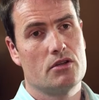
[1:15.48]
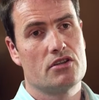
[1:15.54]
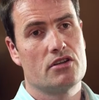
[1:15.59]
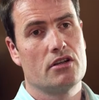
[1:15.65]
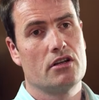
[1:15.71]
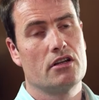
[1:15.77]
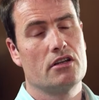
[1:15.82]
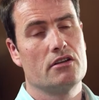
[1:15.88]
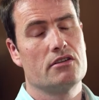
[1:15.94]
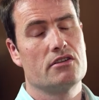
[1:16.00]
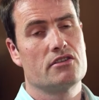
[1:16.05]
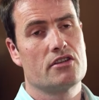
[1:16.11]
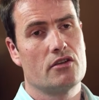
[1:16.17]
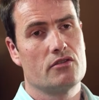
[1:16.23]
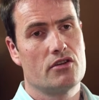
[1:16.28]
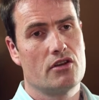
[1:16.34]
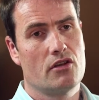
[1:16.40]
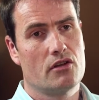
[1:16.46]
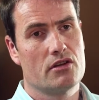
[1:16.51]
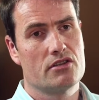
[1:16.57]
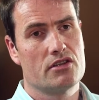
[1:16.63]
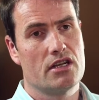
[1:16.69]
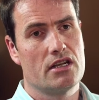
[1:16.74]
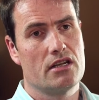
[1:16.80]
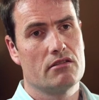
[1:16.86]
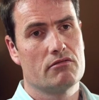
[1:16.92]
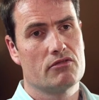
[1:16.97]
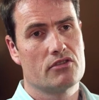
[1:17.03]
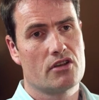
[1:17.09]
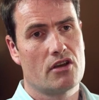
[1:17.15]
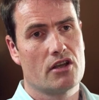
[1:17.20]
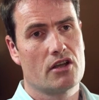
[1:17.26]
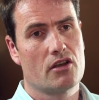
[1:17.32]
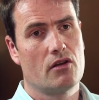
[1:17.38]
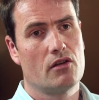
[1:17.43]
which included sociology,
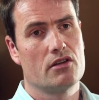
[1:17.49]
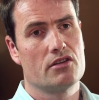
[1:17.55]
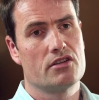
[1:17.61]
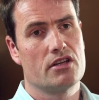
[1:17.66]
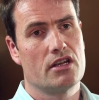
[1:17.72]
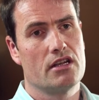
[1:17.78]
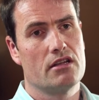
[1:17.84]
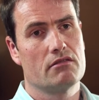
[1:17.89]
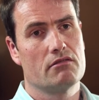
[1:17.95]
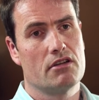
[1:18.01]
psychology